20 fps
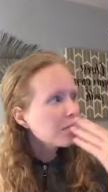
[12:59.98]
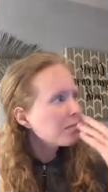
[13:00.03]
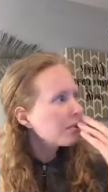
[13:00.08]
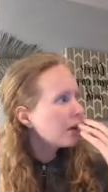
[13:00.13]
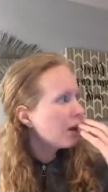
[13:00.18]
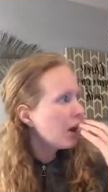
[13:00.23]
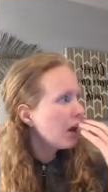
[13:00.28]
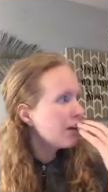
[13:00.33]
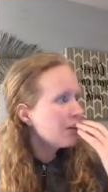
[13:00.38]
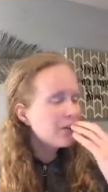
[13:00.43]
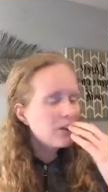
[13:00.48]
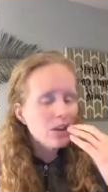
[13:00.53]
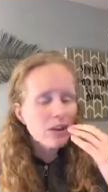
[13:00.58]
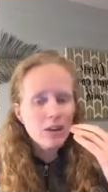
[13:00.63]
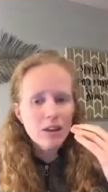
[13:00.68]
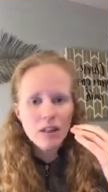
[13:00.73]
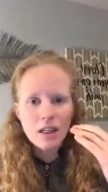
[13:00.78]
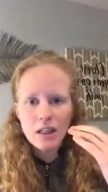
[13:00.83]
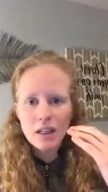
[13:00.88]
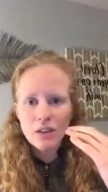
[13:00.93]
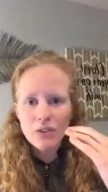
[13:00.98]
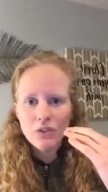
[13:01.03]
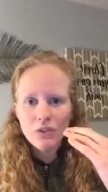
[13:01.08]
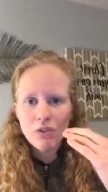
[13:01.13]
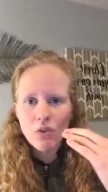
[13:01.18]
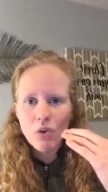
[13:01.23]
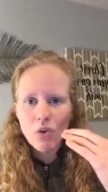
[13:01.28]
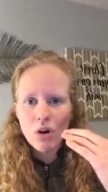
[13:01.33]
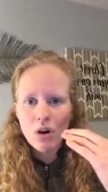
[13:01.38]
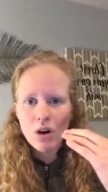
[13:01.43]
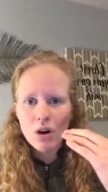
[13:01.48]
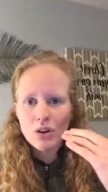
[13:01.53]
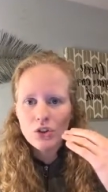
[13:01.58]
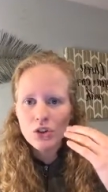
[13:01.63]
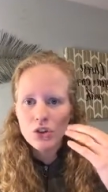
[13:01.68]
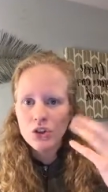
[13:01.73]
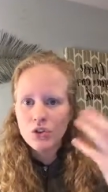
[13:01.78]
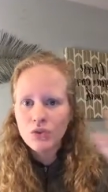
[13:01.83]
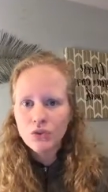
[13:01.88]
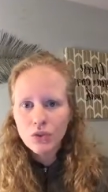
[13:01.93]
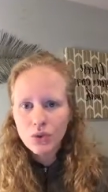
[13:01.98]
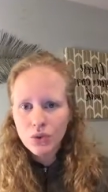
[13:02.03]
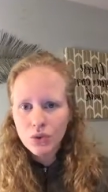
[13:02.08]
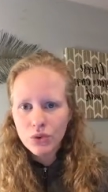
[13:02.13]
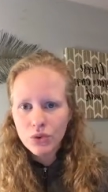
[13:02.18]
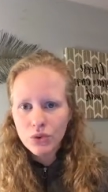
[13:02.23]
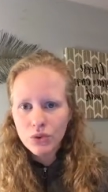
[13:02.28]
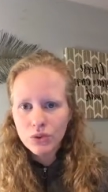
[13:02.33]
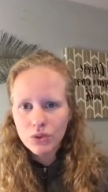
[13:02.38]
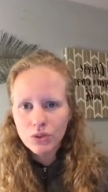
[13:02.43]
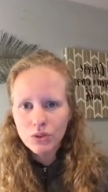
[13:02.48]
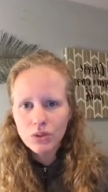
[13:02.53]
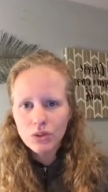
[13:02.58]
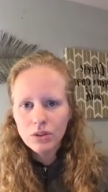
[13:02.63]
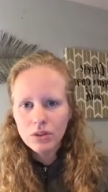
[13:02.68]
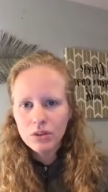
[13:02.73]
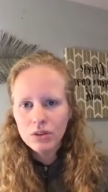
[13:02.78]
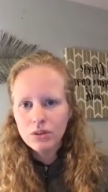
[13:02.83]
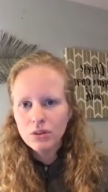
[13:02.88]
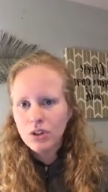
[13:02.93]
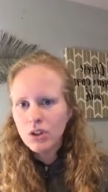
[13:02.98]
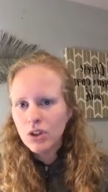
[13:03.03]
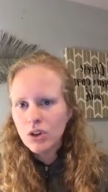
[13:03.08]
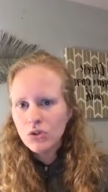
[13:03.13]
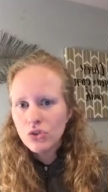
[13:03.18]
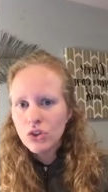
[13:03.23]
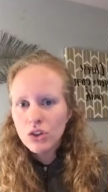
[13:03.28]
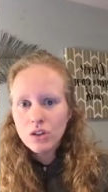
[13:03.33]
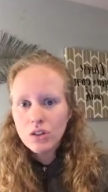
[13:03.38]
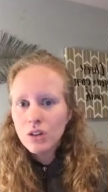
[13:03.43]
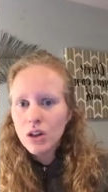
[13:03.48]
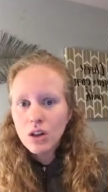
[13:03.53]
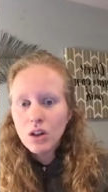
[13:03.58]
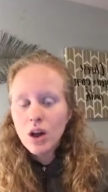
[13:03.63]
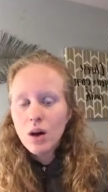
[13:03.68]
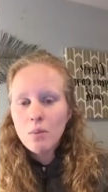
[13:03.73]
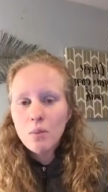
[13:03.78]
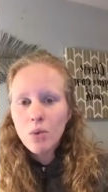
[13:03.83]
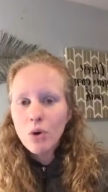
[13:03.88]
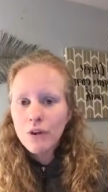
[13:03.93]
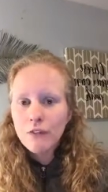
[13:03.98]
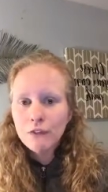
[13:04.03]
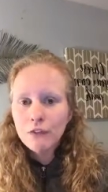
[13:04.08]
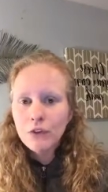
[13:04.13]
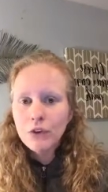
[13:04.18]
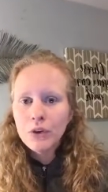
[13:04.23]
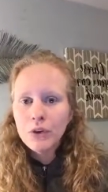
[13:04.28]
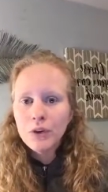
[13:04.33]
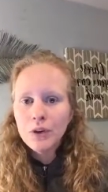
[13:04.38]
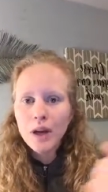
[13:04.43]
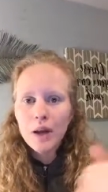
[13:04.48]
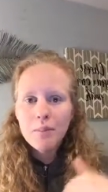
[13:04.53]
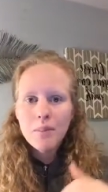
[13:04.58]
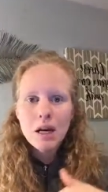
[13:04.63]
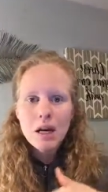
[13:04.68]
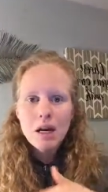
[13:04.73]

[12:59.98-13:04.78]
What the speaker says: I feel the need for just fruit, just a lot more fruit, and I might